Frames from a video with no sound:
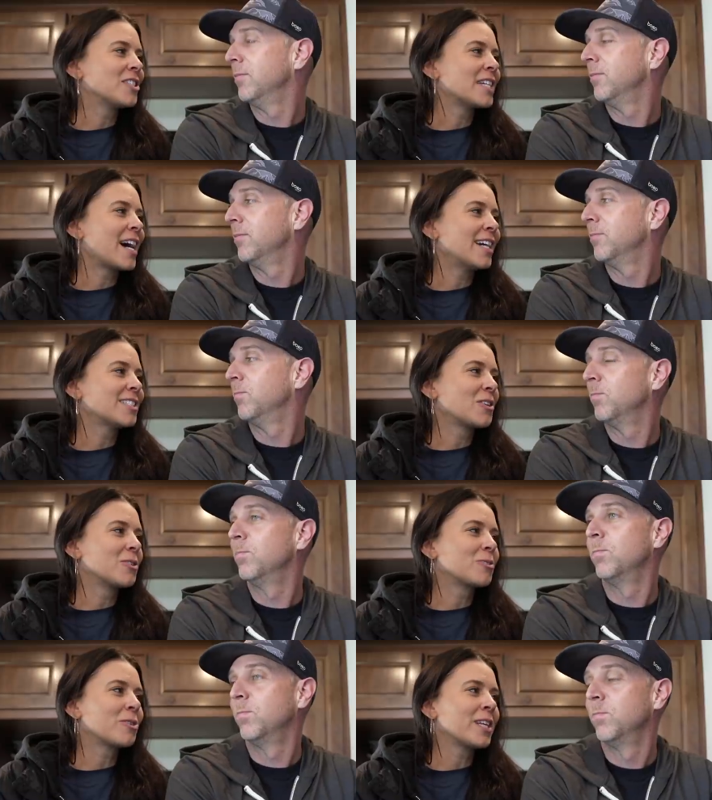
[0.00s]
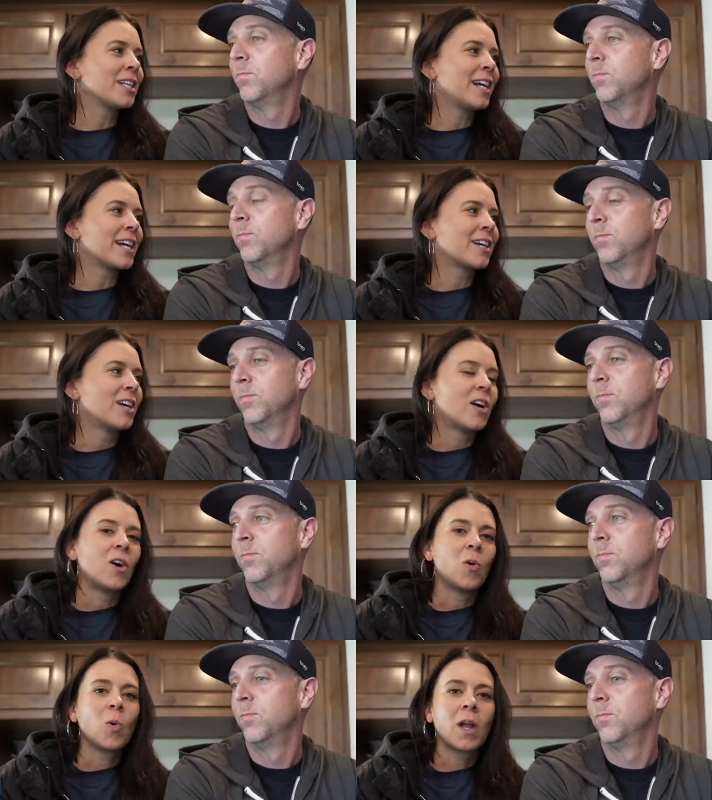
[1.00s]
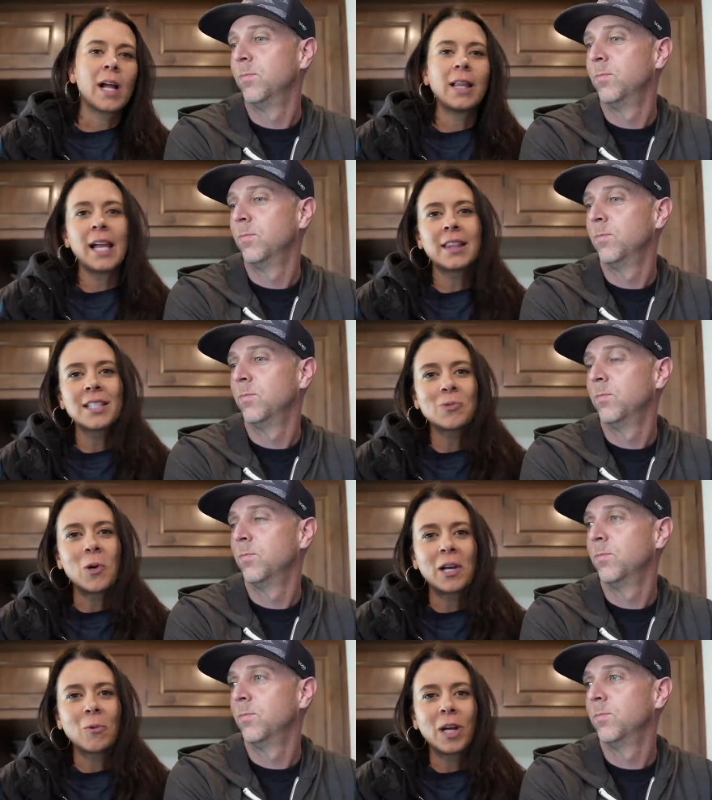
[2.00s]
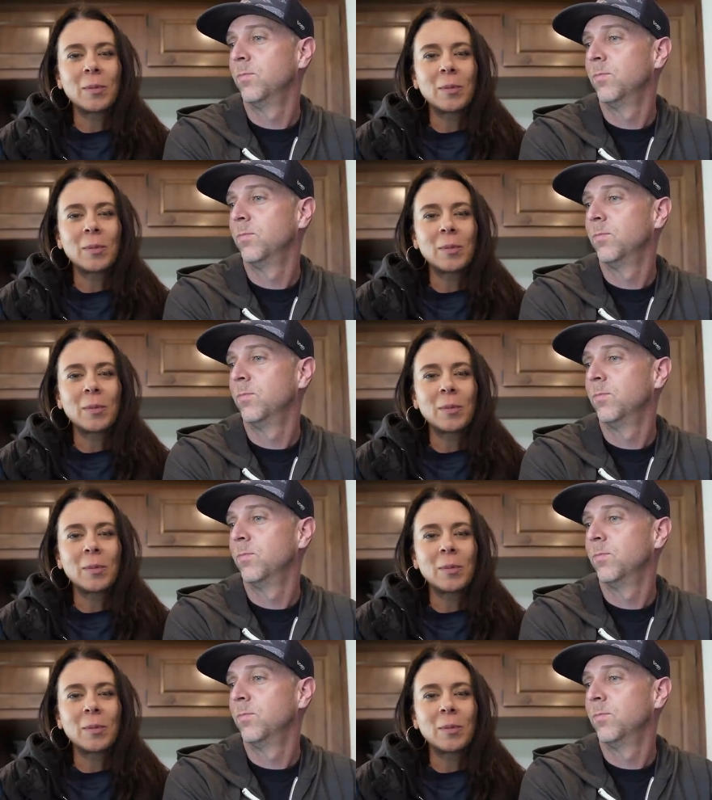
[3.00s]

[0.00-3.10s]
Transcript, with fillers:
Speaker 1: as that, so it was really like, well, I like this one, what